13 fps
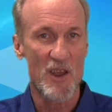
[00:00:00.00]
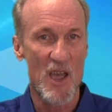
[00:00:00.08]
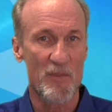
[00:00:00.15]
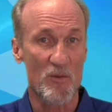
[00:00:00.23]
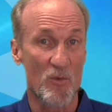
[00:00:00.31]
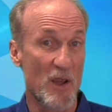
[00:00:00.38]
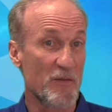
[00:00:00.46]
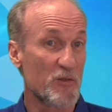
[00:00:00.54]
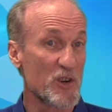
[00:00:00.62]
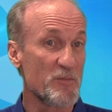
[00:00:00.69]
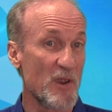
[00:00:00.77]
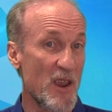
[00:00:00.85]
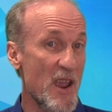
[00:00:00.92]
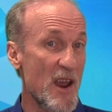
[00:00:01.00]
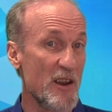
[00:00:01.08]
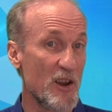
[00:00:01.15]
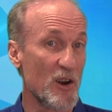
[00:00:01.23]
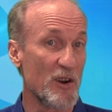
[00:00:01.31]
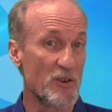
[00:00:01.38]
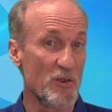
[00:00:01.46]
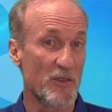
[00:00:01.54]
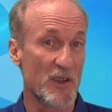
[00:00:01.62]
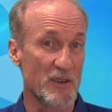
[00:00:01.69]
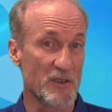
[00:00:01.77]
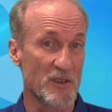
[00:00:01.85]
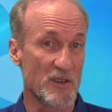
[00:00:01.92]
happened when I first began here in
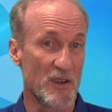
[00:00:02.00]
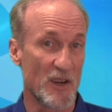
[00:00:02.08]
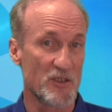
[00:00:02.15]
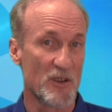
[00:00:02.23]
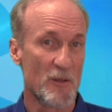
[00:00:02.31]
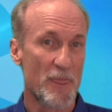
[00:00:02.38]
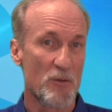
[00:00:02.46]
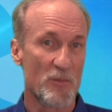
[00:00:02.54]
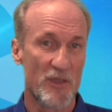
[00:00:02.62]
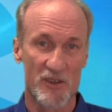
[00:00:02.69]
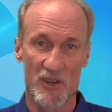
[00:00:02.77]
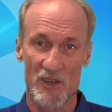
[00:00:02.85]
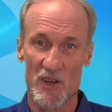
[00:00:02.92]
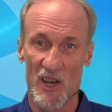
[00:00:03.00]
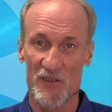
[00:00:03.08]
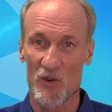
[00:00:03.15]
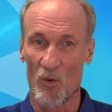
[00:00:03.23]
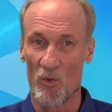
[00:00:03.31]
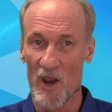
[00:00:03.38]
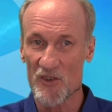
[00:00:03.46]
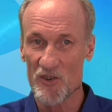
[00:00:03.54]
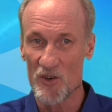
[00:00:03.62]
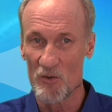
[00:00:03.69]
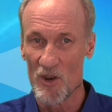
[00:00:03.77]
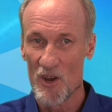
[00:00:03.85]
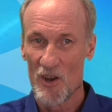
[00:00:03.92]
2006, with the successful
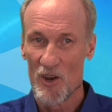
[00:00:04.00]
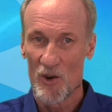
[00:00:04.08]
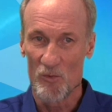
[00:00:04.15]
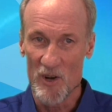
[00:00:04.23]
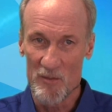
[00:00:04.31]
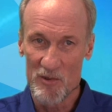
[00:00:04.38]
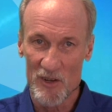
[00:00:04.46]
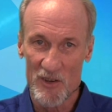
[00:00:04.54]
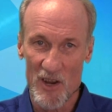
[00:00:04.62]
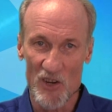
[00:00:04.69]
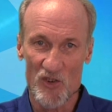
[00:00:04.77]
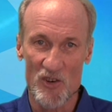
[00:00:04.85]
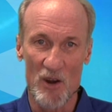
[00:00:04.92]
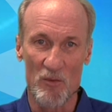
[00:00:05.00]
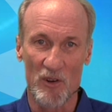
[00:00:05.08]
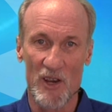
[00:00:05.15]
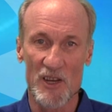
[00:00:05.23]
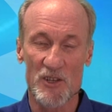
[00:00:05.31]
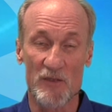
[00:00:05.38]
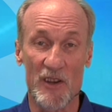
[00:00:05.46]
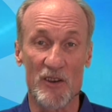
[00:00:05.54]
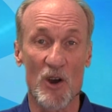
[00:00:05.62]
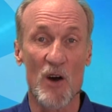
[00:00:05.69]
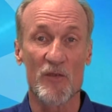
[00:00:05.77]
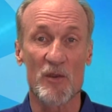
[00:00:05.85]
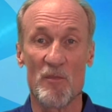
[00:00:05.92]
rescue, rehabilitation, and release of a
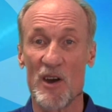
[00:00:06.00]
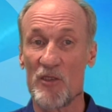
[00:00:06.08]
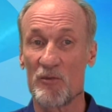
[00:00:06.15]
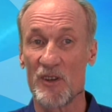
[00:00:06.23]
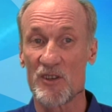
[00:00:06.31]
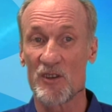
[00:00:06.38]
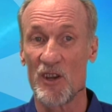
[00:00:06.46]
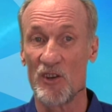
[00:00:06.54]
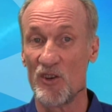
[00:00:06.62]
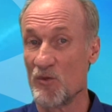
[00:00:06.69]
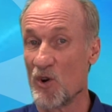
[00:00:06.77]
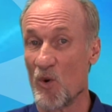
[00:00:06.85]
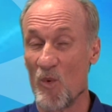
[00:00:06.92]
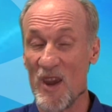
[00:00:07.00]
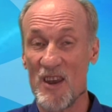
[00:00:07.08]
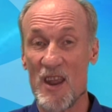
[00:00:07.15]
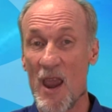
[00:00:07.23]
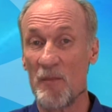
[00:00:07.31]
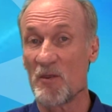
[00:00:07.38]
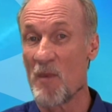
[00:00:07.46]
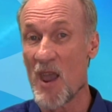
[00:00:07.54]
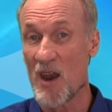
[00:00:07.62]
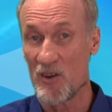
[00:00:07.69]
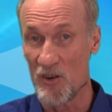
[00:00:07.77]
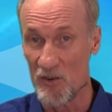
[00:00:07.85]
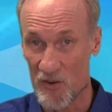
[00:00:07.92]
dolphin mother and son duo we named
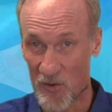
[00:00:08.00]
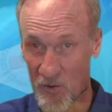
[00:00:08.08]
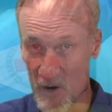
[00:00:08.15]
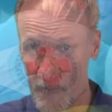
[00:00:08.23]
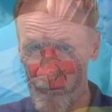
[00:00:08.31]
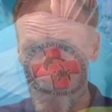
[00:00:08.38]
Mandy and Troy.